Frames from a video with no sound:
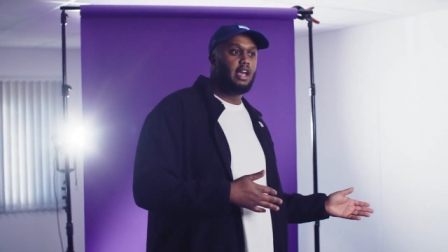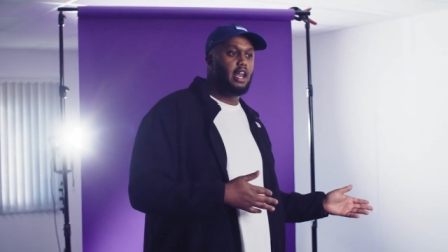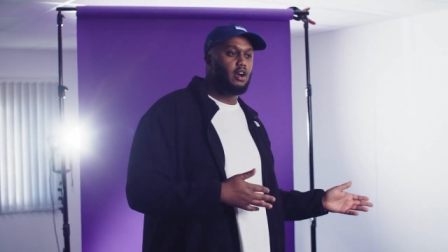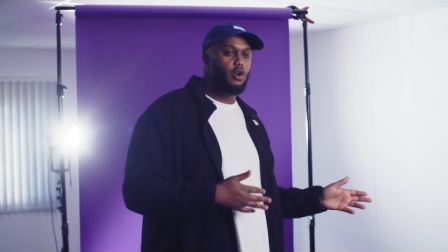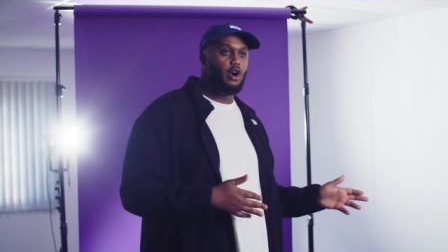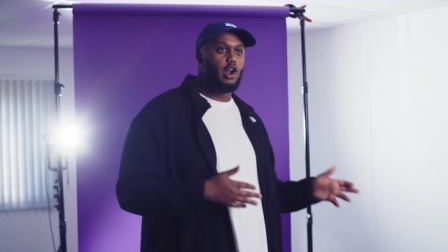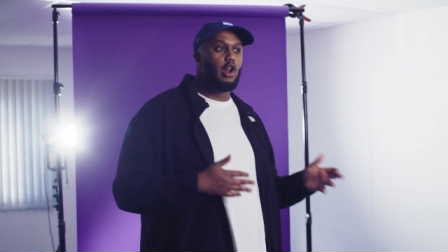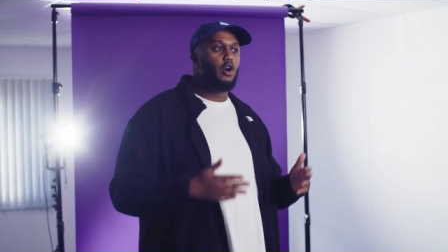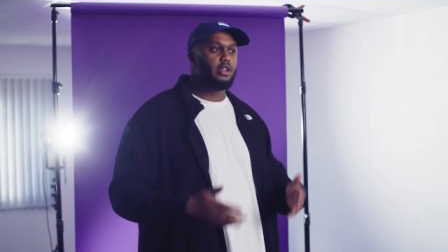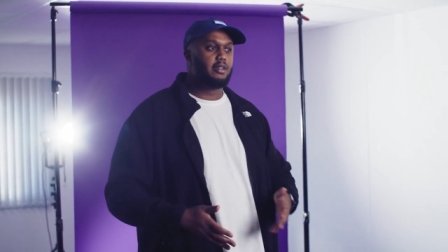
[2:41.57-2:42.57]
And I got a
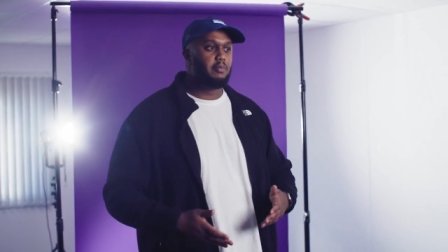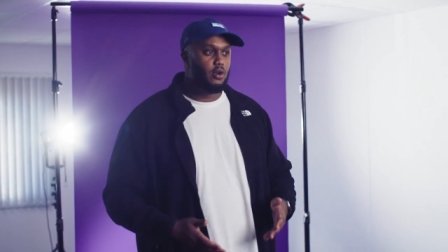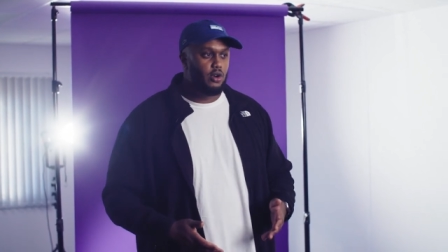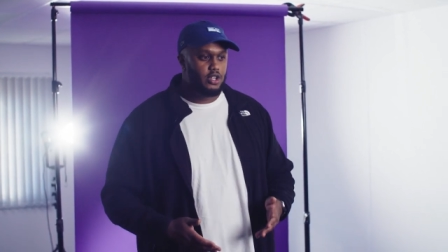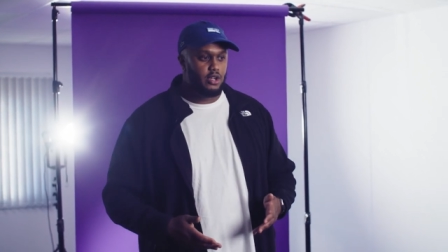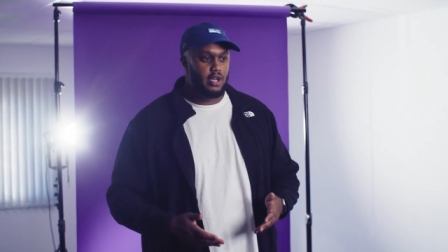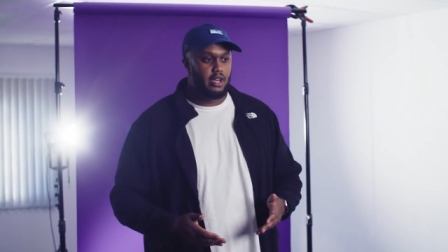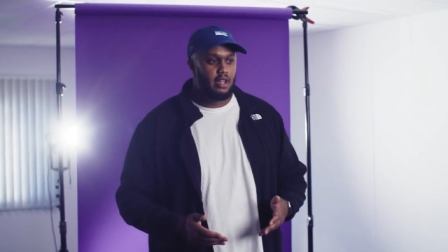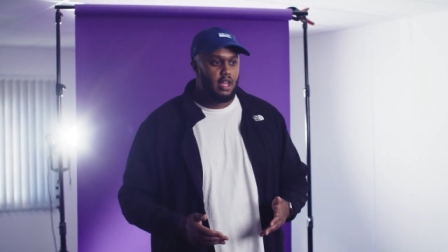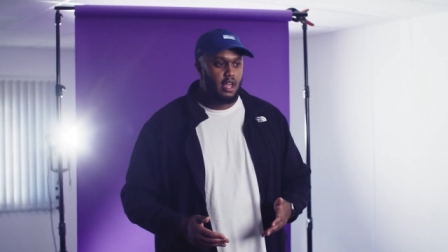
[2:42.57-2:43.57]
lot of support during,